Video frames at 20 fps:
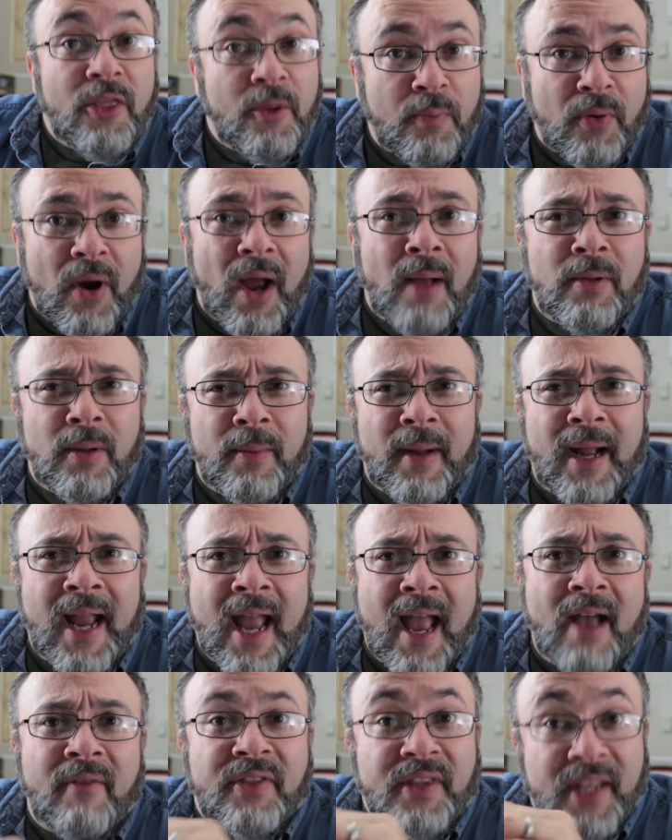The problem I
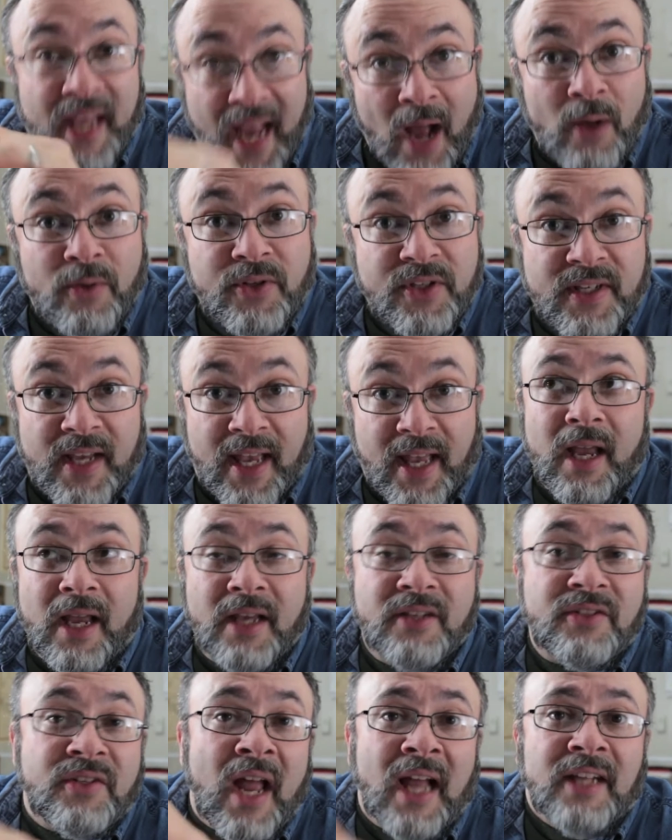have at the outset
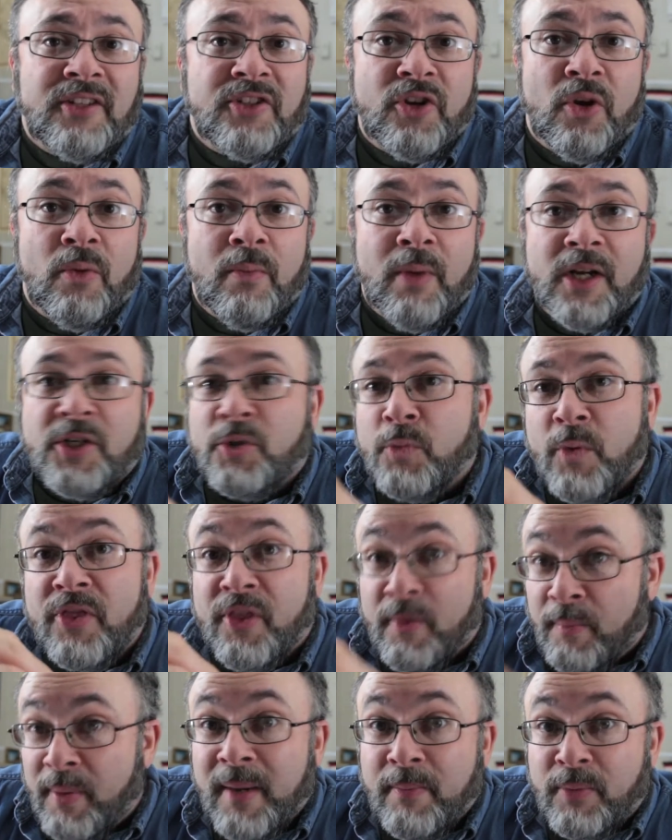is not so much with
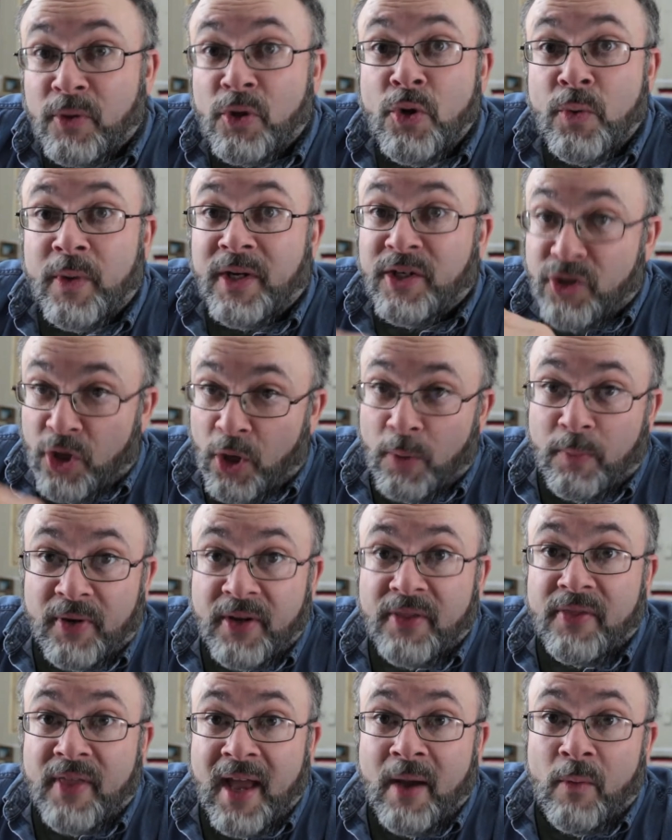the people who interpret
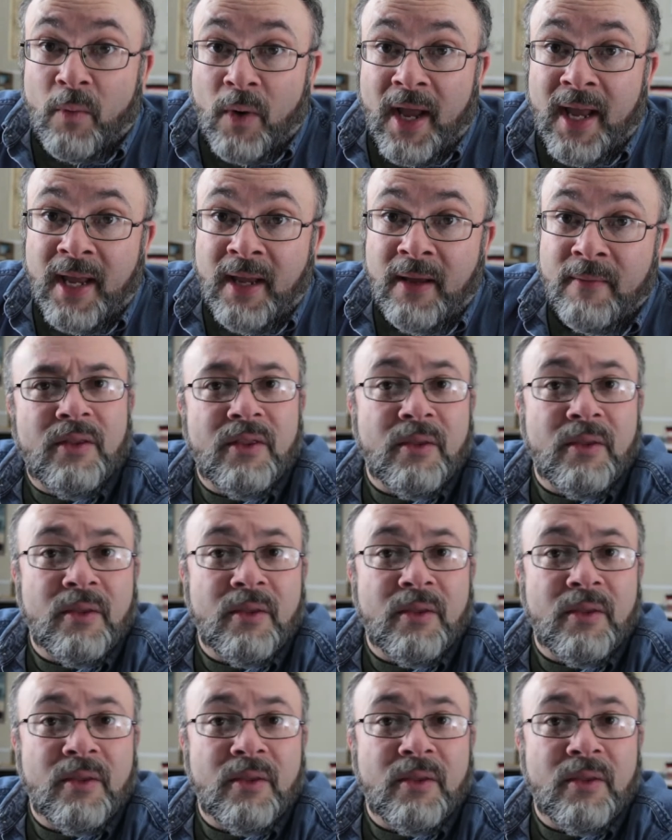it that way.